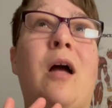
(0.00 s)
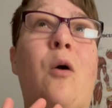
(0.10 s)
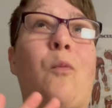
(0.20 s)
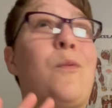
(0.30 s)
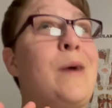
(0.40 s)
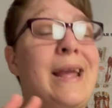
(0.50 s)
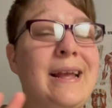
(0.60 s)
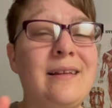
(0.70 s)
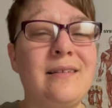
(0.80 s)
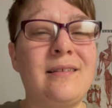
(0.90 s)

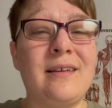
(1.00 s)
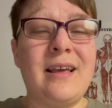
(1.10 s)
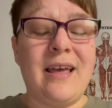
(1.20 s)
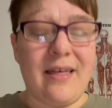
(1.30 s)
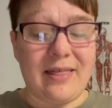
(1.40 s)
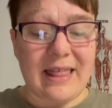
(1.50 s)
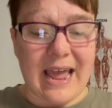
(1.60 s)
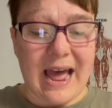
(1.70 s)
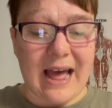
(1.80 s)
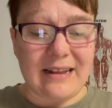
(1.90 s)
ways
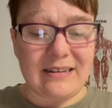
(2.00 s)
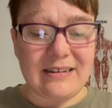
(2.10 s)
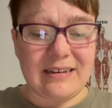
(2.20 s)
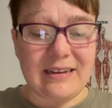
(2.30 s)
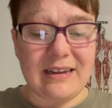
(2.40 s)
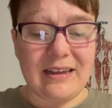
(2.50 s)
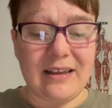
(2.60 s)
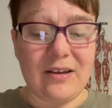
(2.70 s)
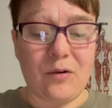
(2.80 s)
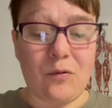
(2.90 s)
that
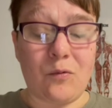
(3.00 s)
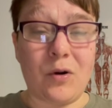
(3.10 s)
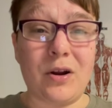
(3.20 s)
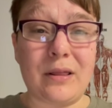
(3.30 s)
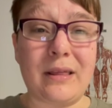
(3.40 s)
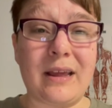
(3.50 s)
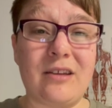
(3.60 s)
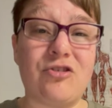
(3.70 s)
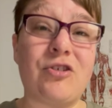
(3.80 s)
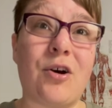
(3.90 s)
worth can
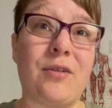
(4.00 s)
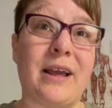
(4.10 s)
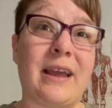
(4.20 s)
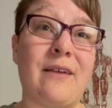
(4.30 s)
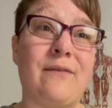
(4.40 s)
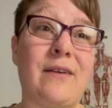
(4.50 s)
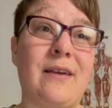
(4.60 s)
show, like if